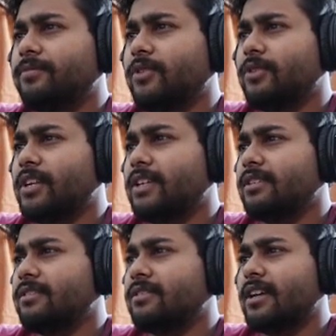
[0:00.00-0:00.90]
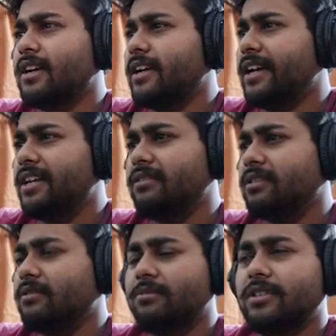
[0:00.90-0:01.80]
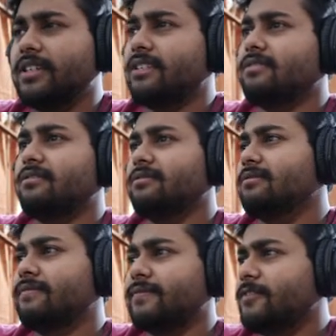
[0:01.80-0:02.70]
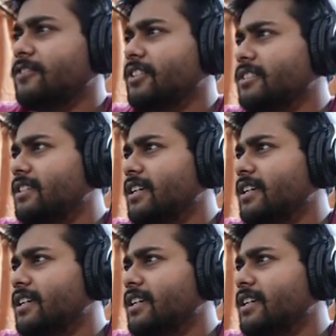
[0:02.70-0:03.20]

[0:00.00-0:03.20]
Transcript: Pro Leagues, yeah, eighteenth November it was